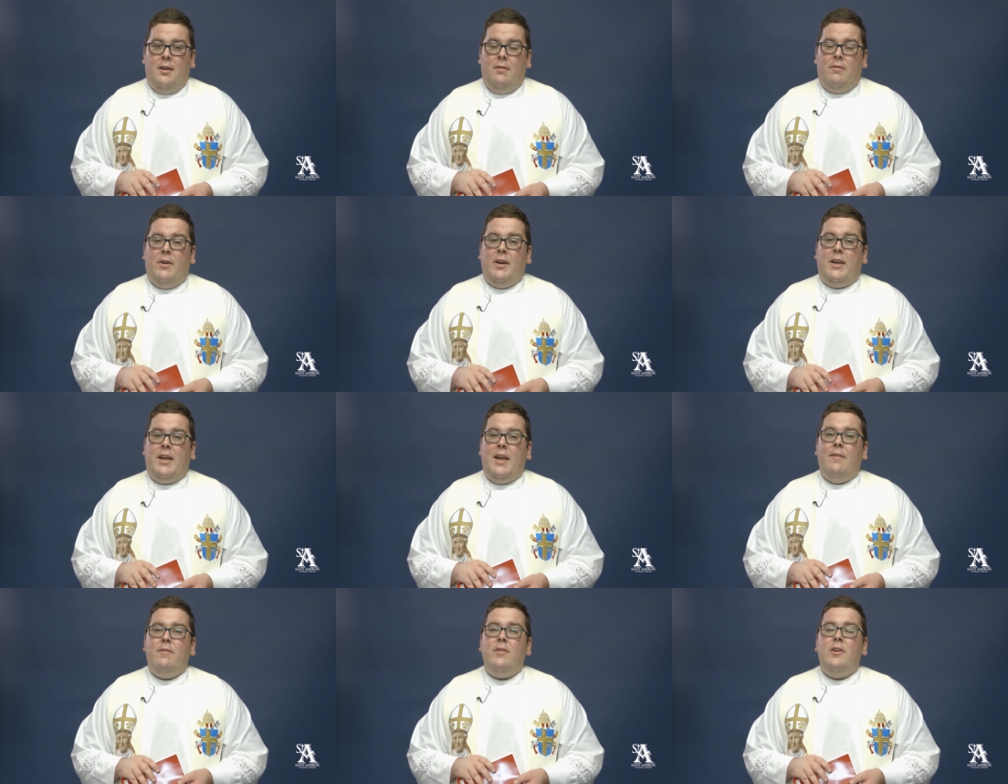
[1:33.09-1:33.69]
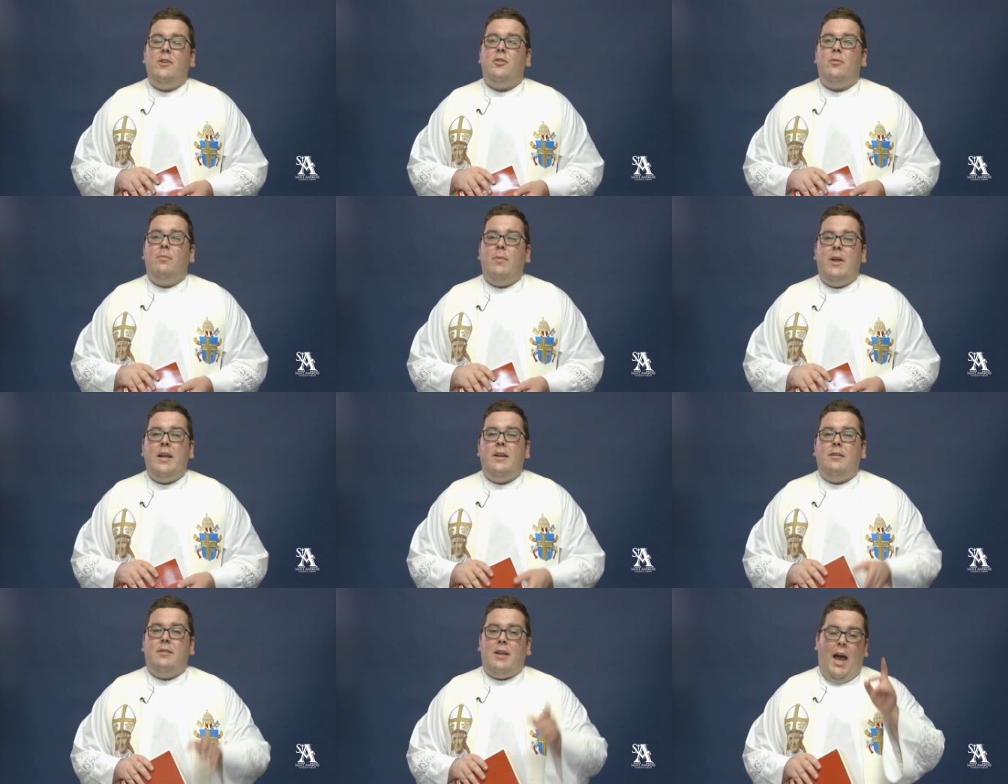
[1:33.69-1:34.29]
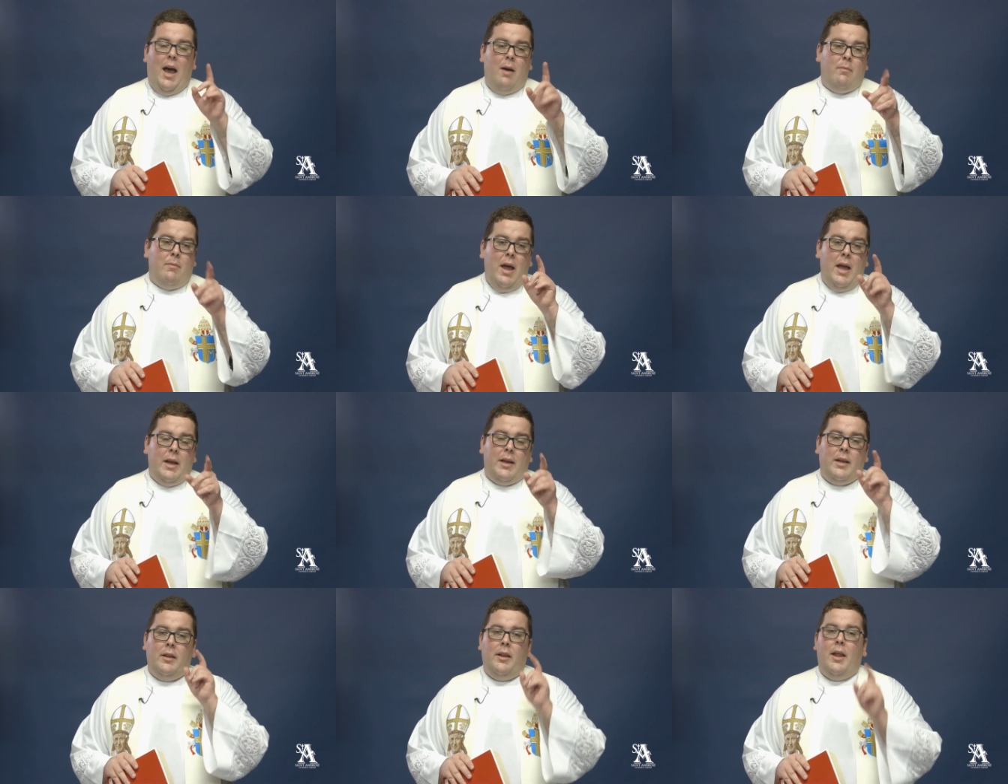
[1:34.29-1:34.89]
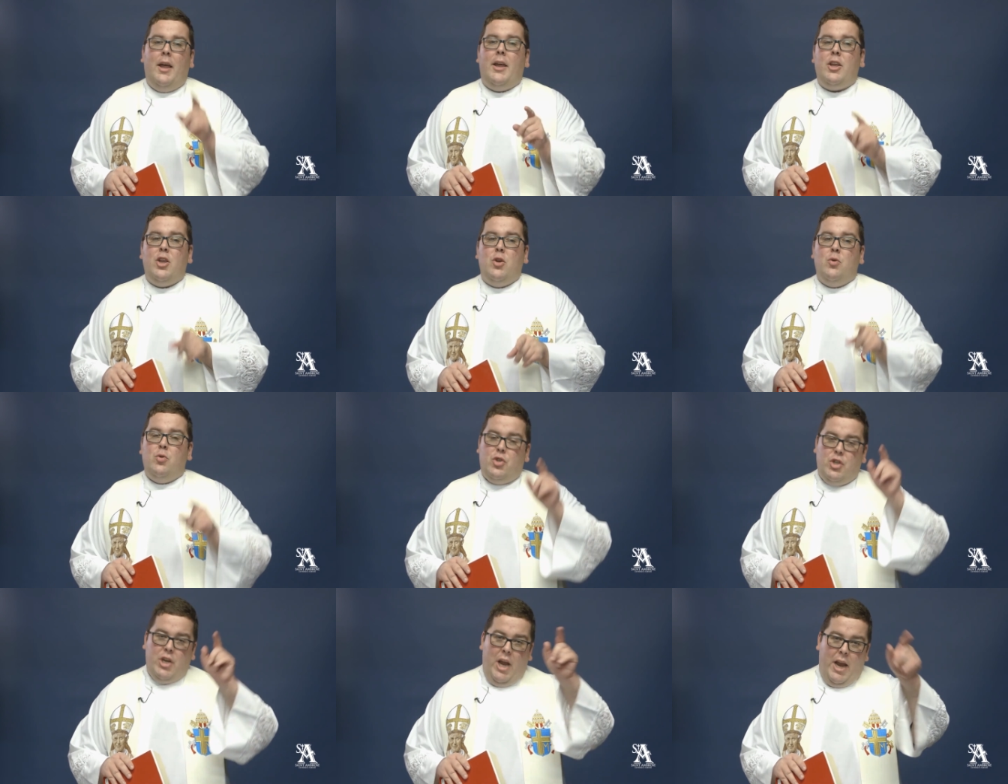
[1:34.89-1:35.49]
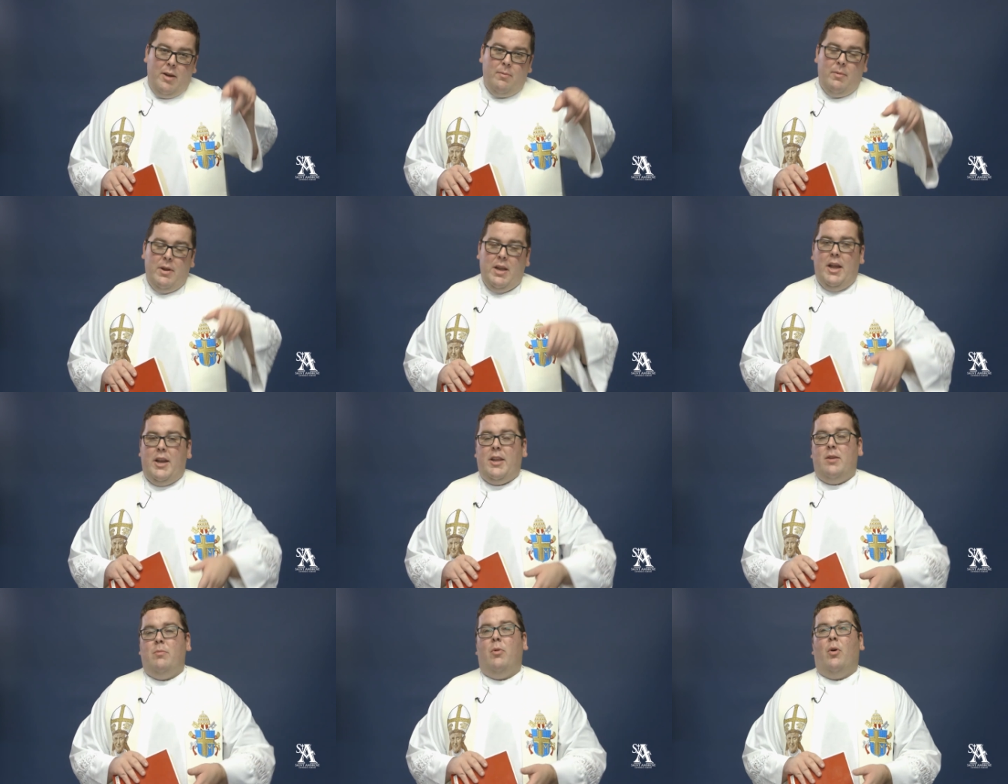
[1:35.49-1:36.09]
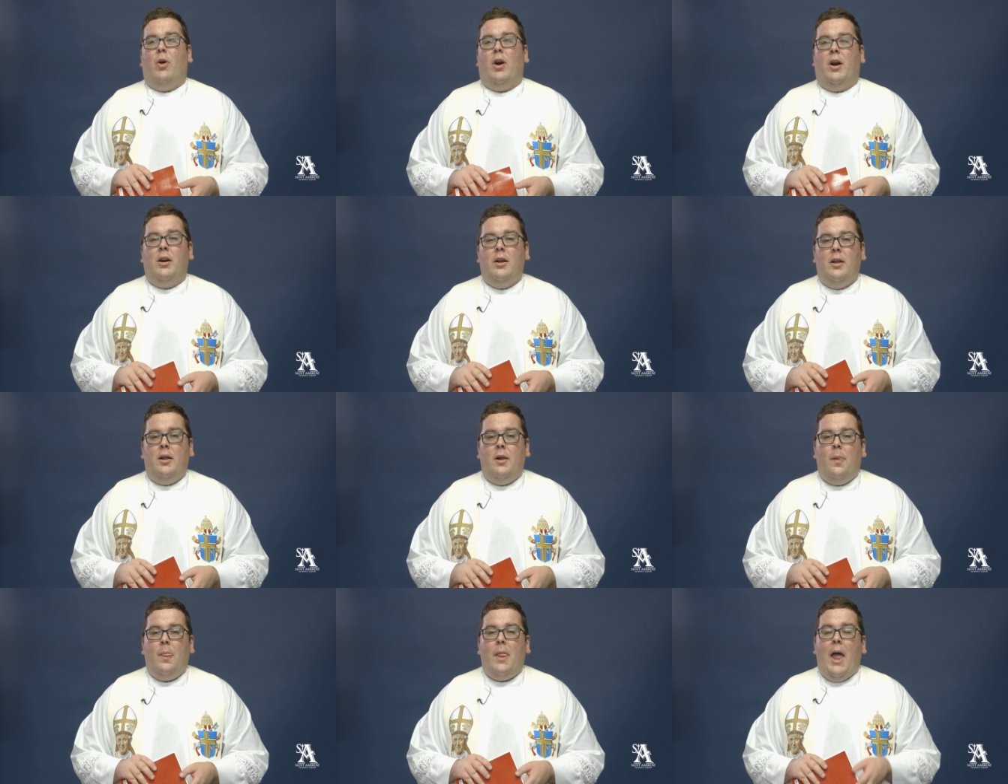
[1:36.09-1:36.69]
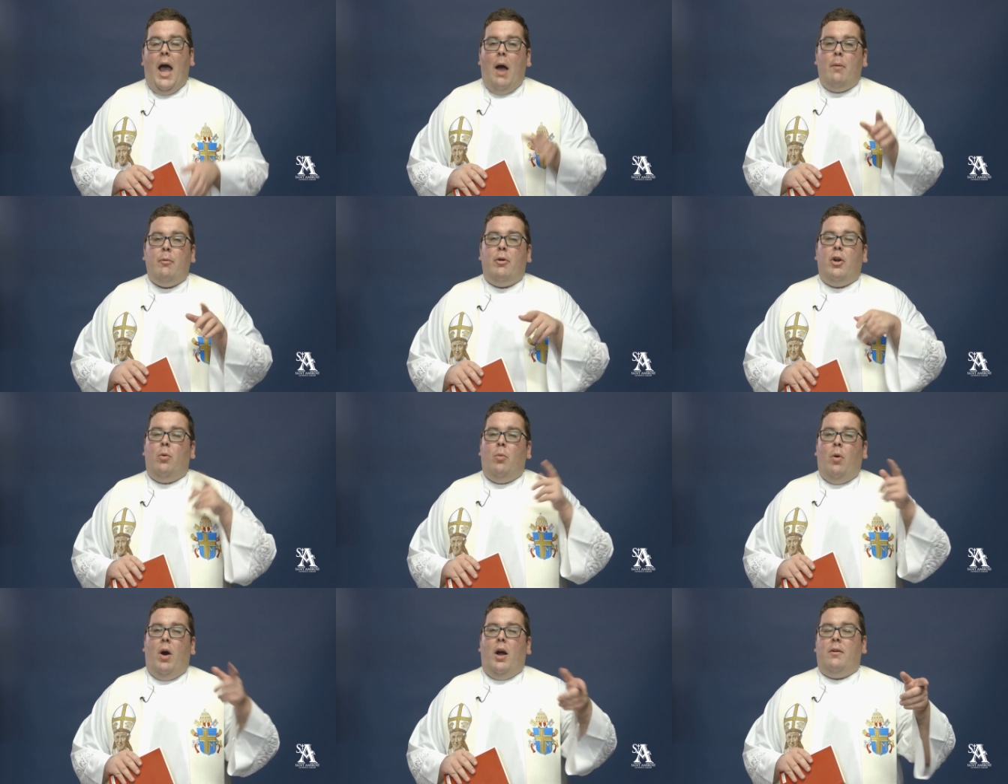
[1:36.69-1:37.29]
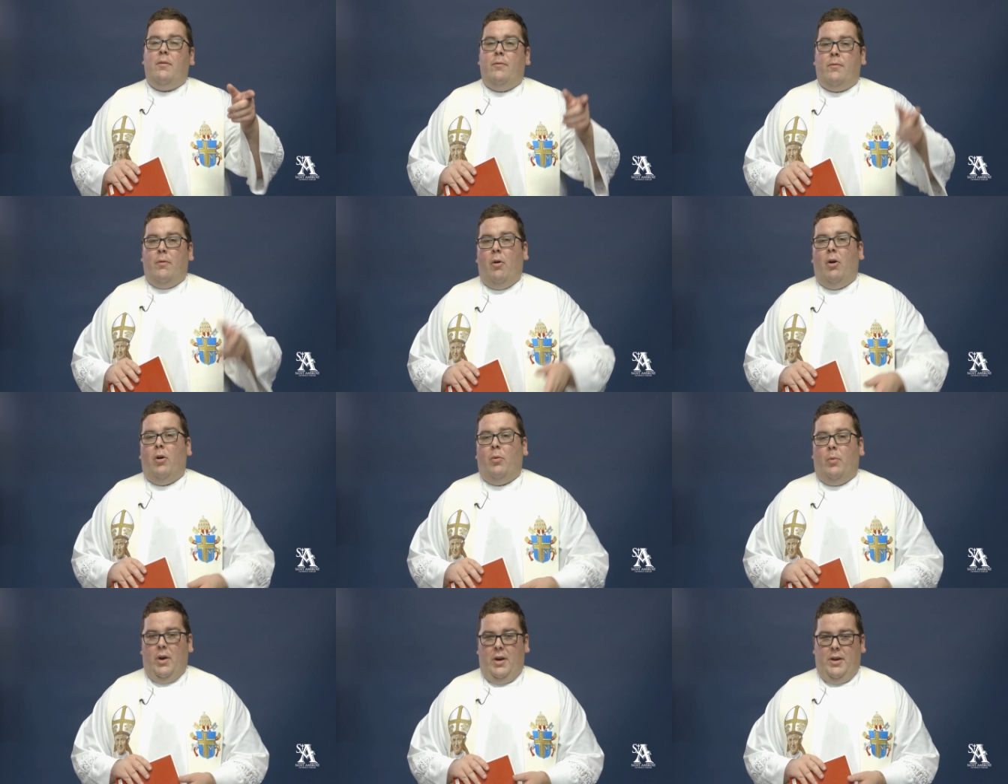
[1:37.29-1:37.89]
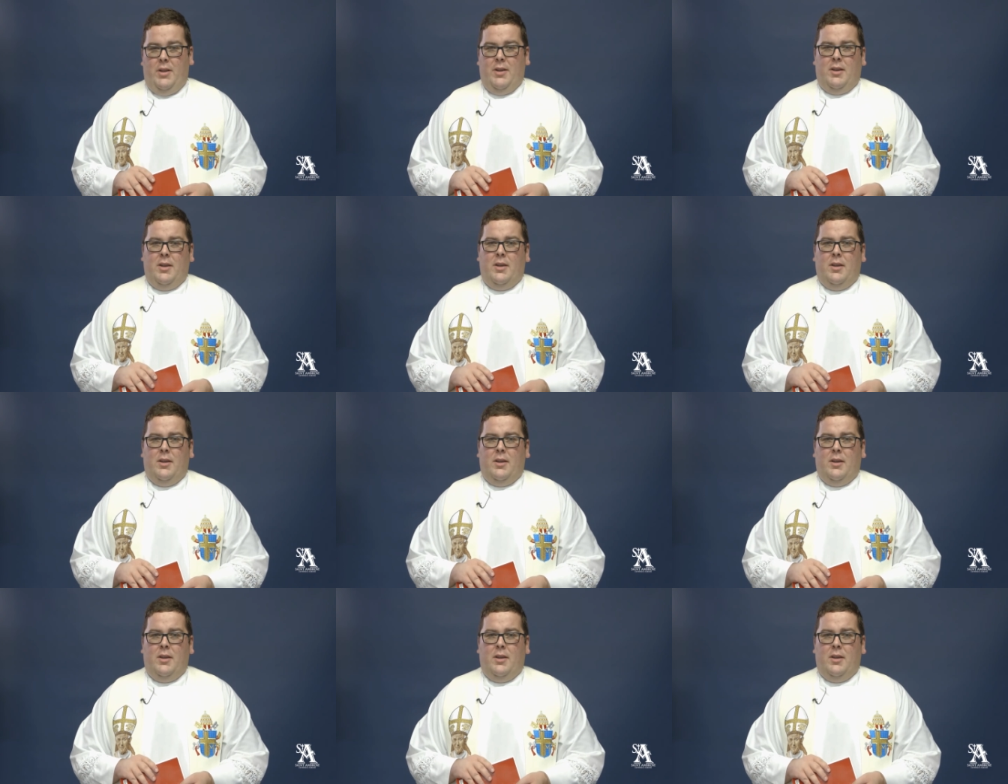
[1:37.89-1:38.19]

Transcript: Forgiveness means I'm not going to let you chain me anymore. I'm going to walk forward.